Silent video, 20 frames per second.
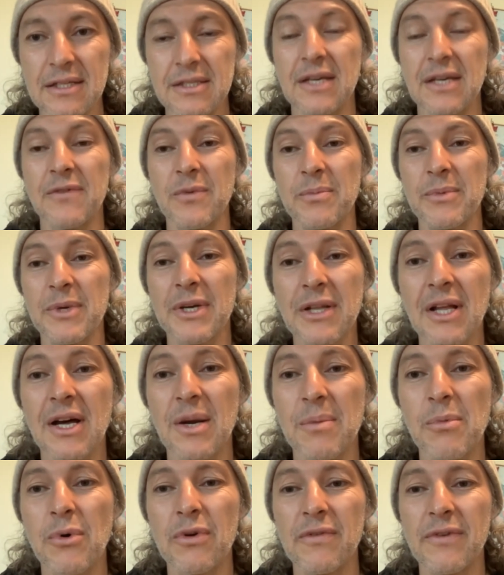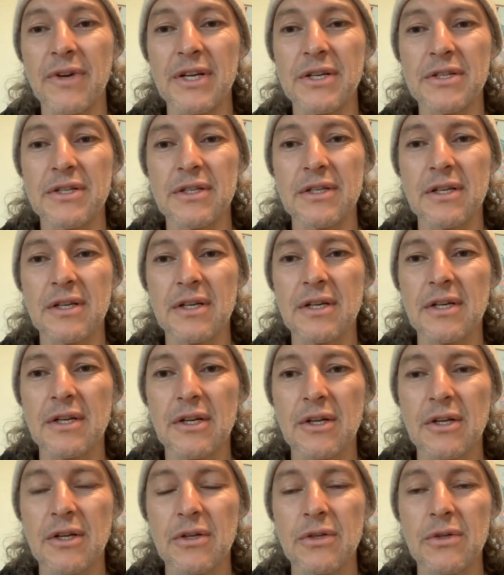given me a lot of motivation
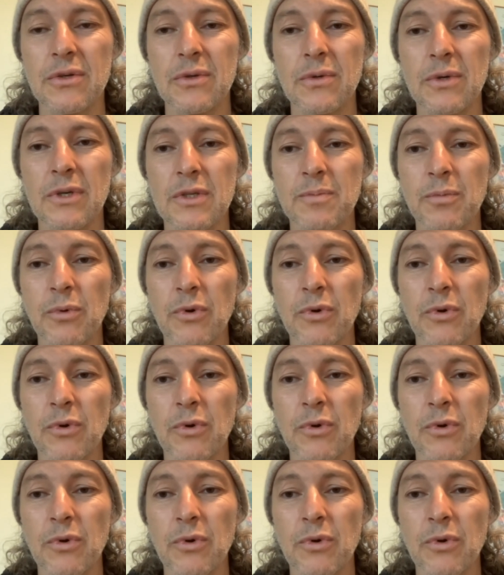to explore